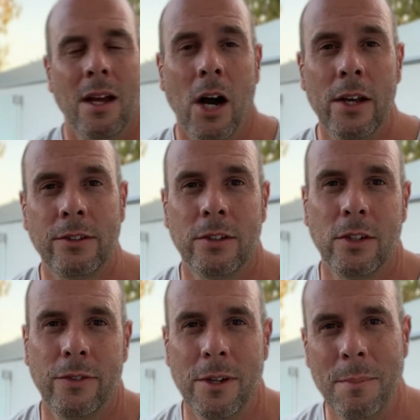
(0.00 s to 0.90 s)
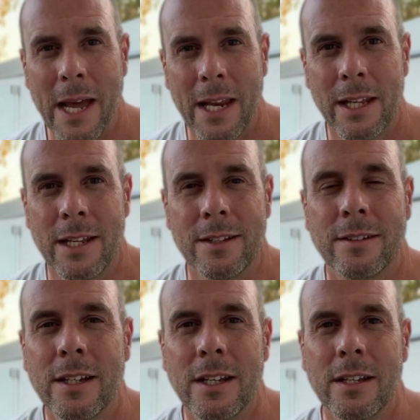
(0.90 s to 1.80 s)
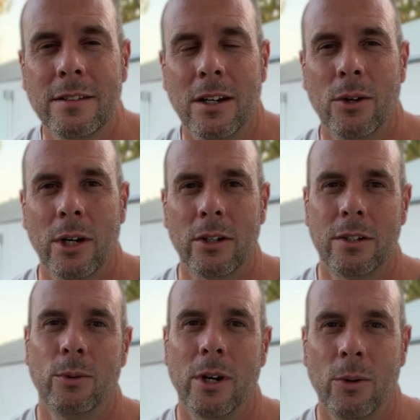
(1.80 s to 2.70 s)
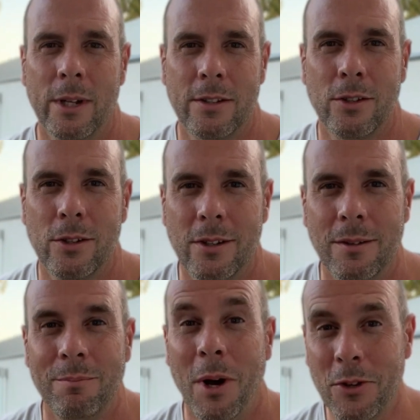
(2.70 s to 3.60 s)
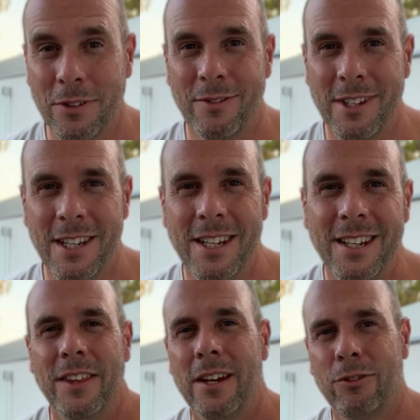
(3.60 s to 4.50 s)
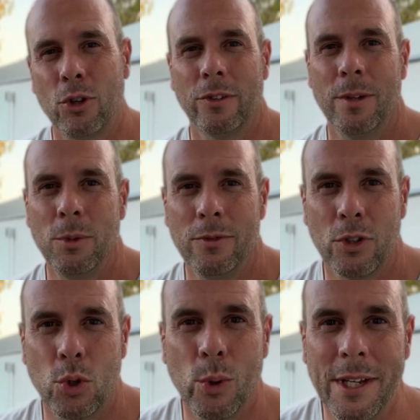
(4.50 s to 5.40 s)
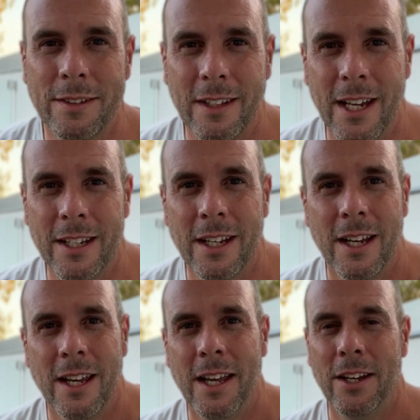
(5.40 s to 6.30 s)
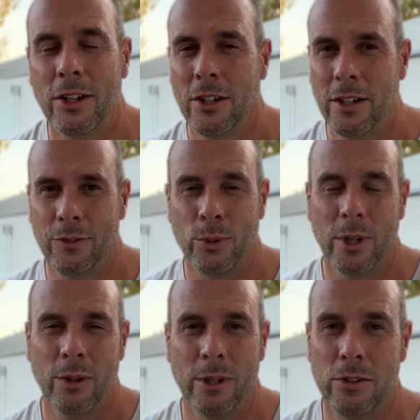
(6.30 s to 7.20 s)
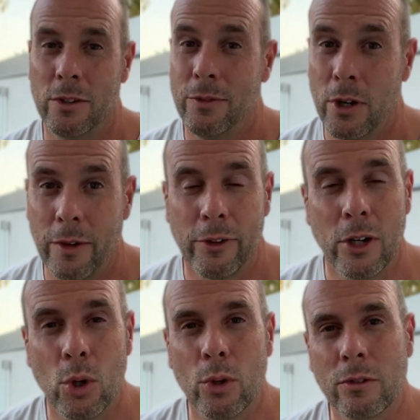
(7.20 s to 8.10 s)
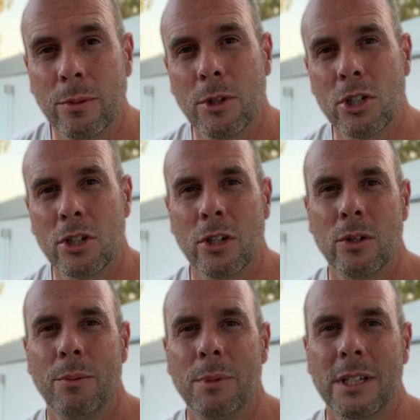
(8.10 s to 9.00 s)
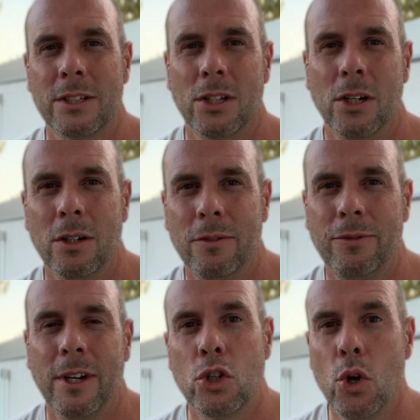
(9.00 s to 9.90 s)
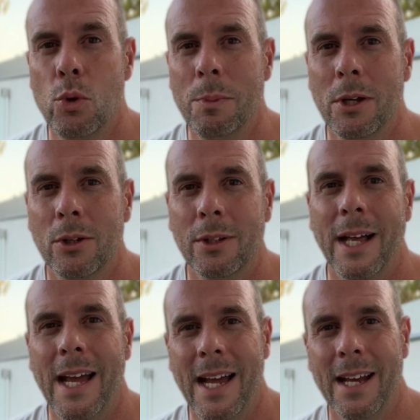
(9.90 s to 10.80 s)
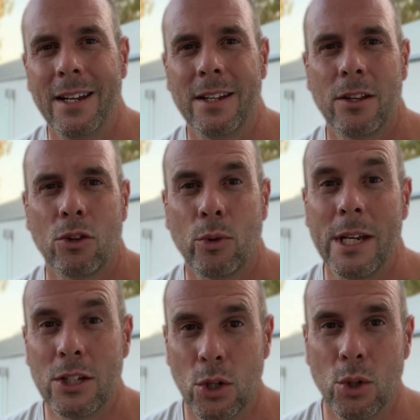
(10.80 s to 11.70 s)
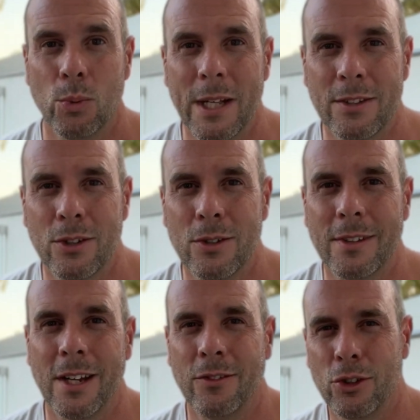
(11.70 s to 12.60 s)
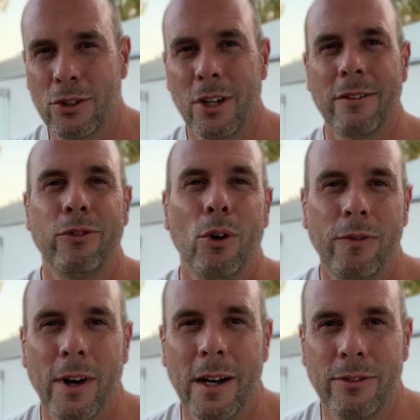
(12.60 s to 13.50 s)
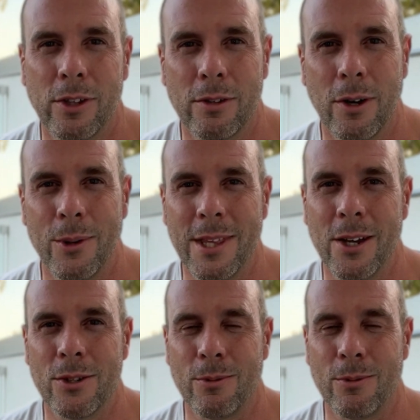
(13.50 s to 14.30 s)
I used to surf in Manly in Sydney, so I got to wear a wetsuit most of the year. Then of course I moved to Queensland and I don't have to wear a wetsuit very often at all. So I'm going to show you a mix of 2mm and 3.2 wetsuits, and I've also got a 4.5 to throw in there as